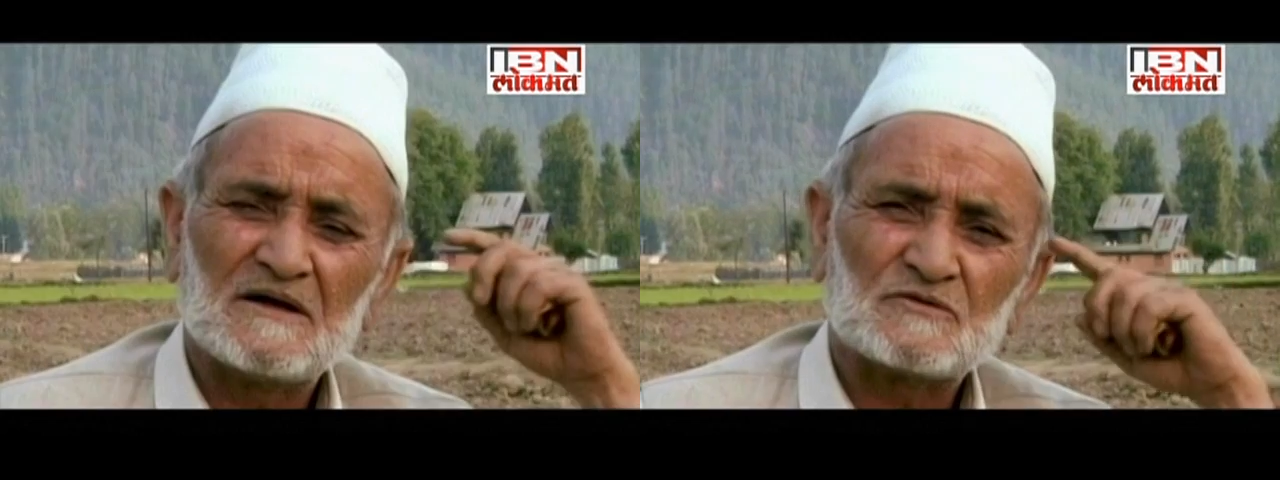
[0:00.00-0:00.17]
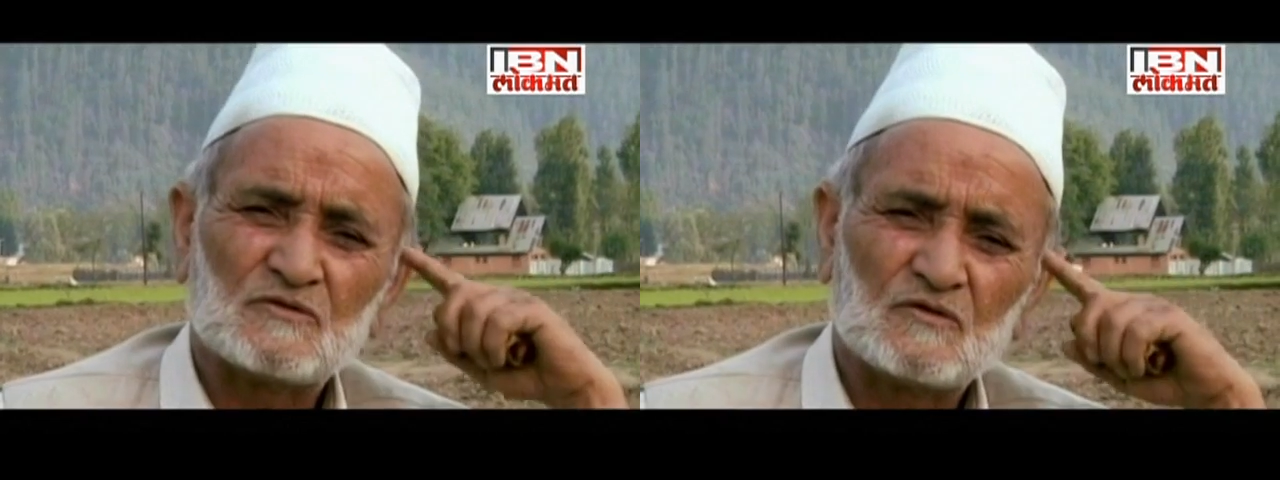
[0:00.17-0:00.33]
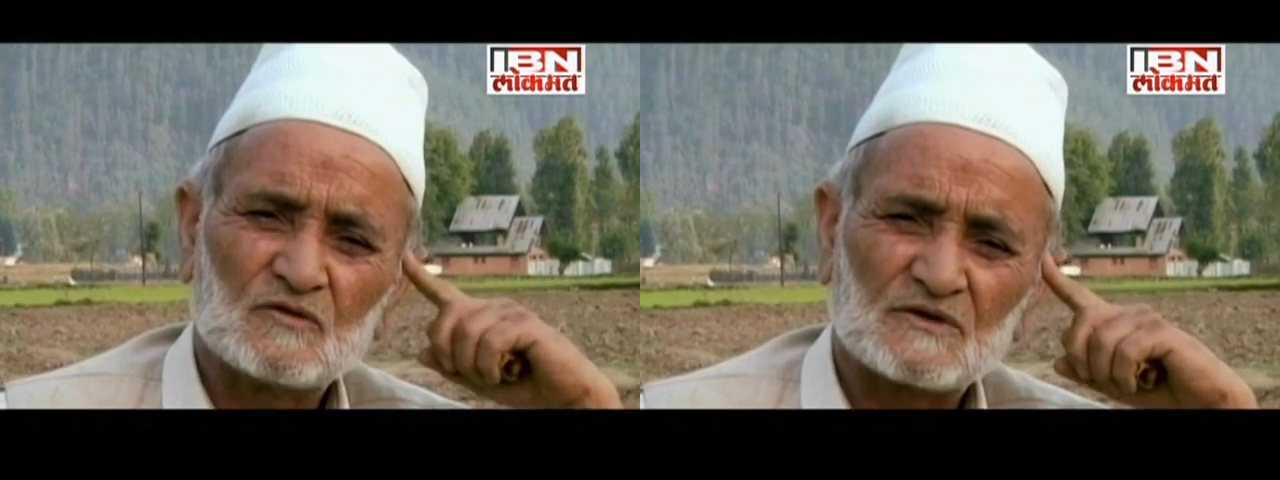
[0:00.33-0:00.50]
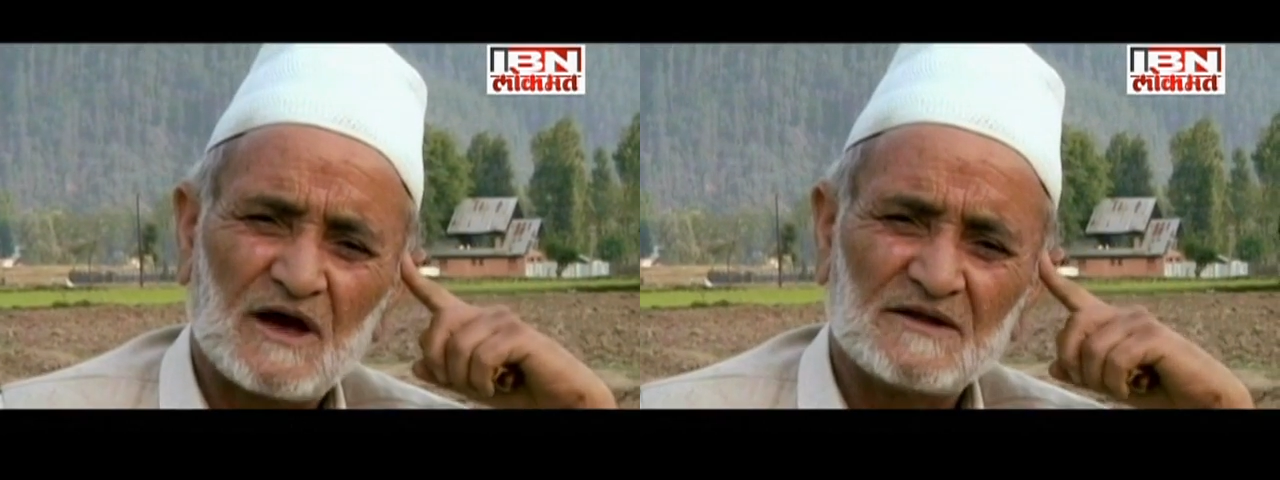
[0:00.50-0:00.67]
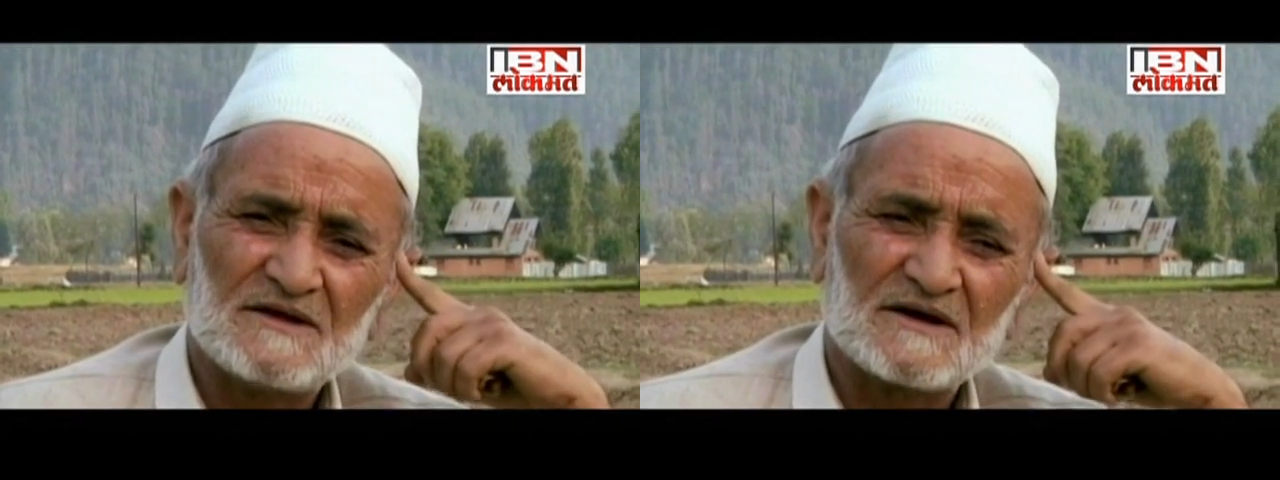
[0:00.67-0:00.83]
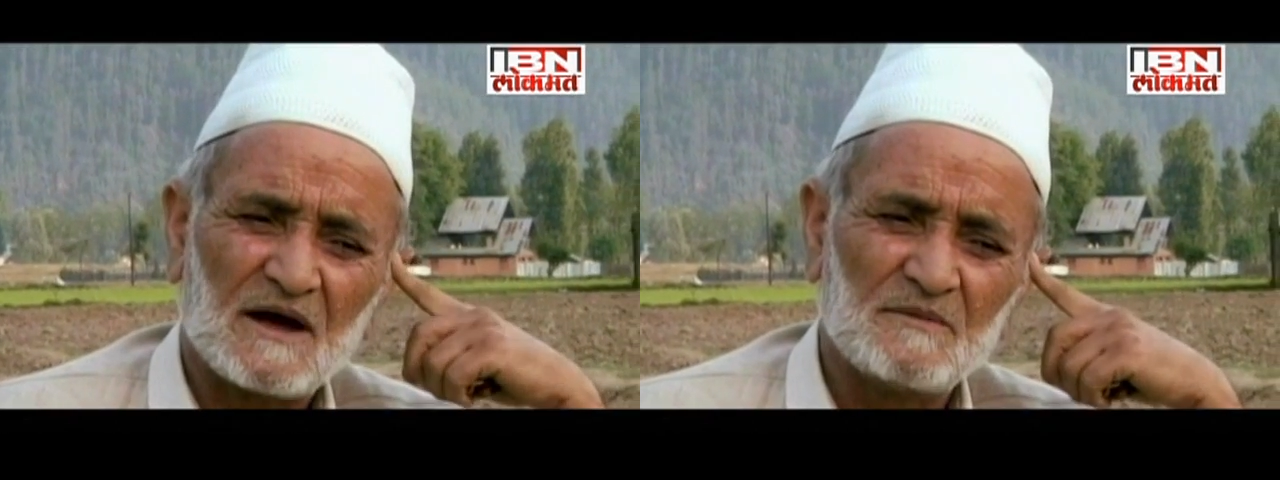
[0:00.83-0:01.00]
while
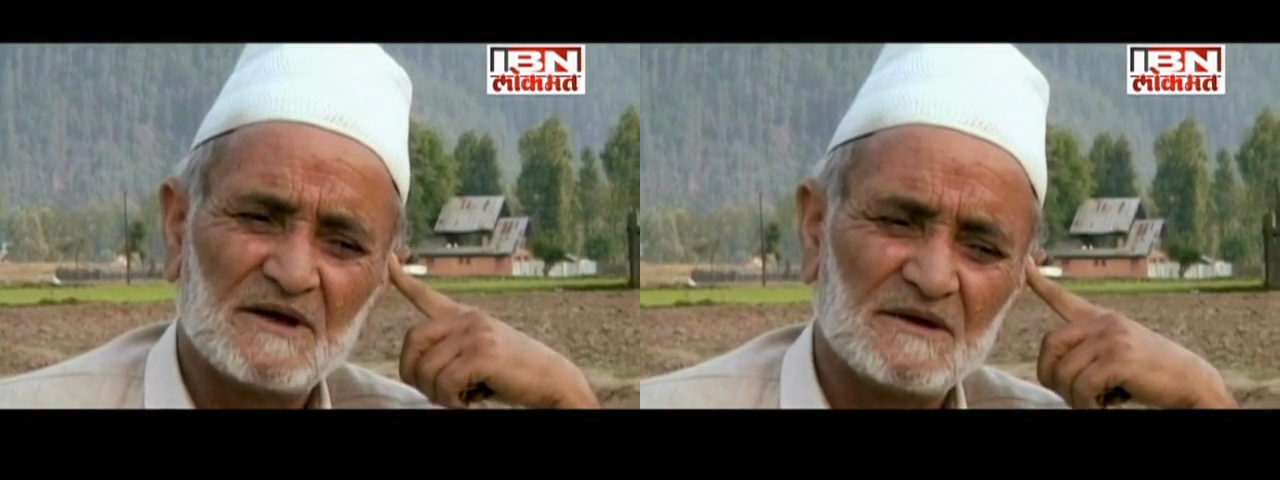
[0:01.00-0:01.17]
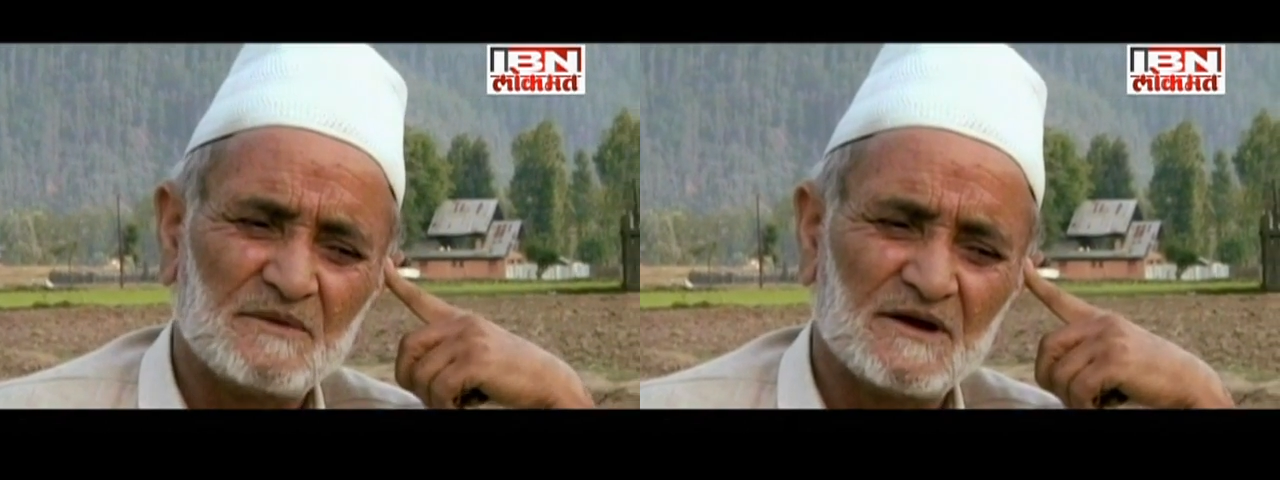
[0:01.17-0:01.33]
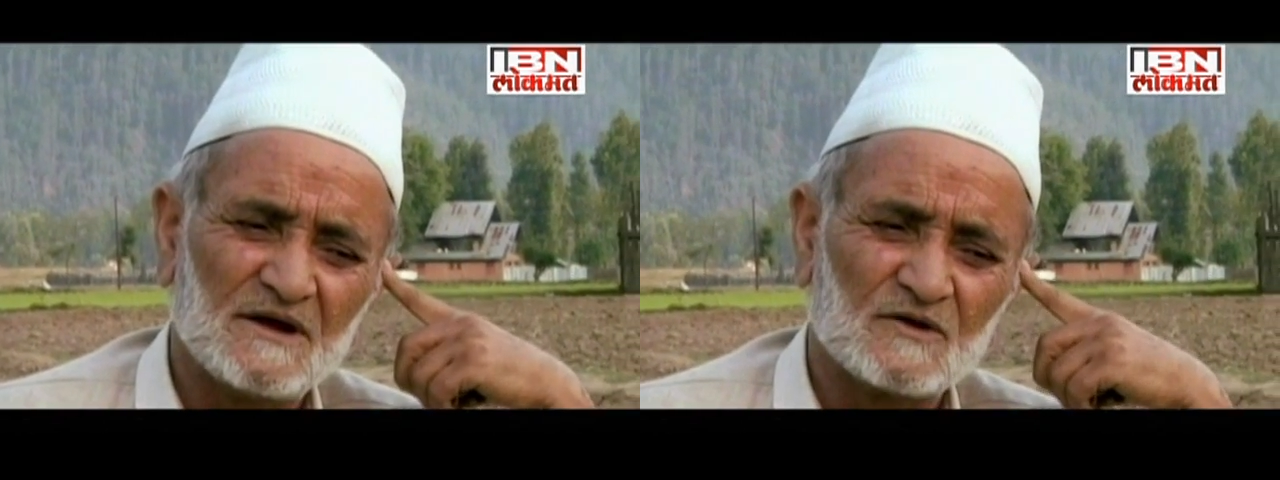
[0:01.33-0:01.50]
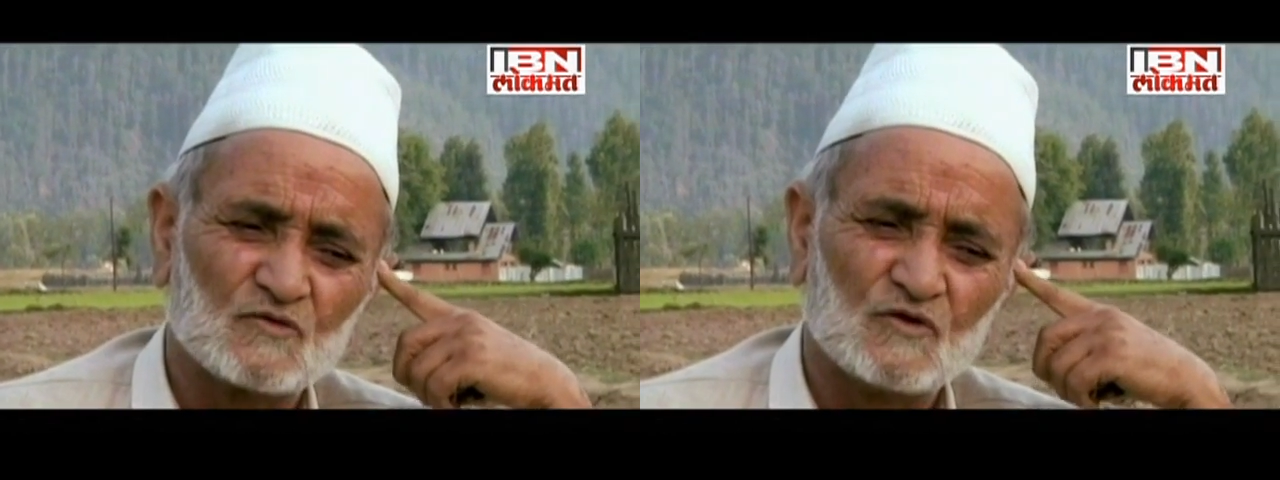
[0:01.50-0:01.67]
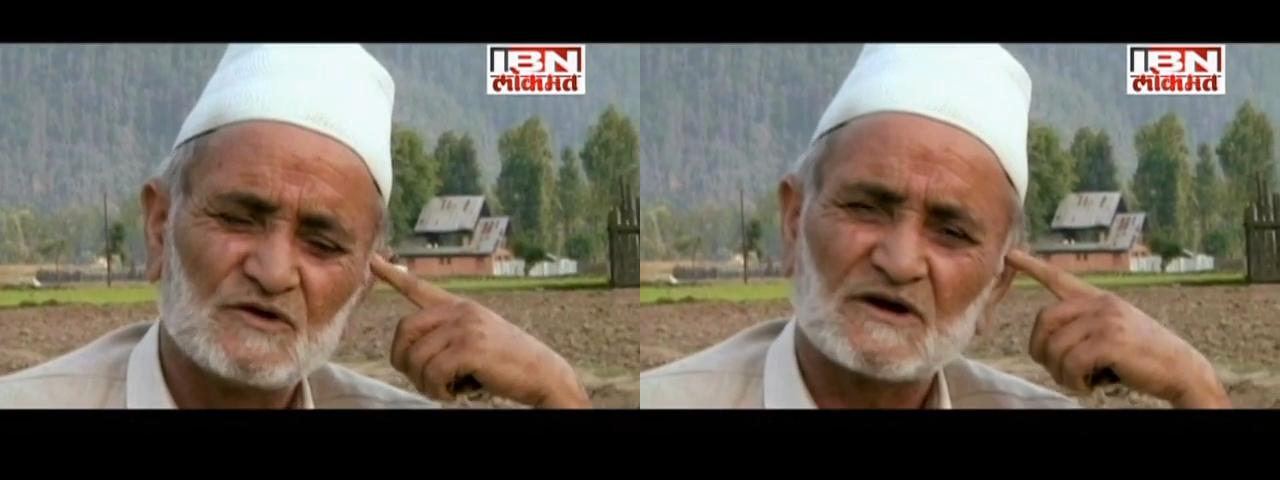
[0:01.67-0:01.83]
traveling on their bike